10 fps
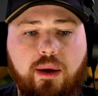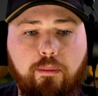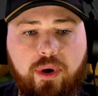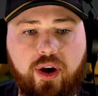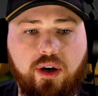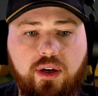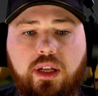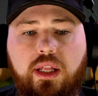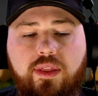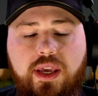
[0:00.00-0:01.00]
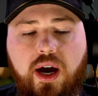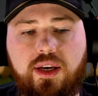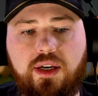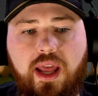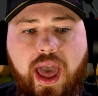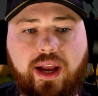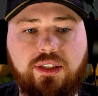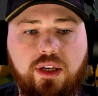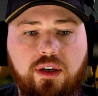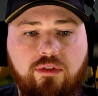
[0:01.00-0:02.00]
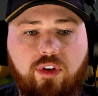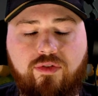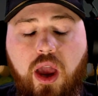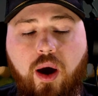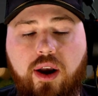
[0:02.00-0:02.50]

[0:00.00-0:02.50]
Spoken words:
bidder. The Onion acted in good faith. Now, I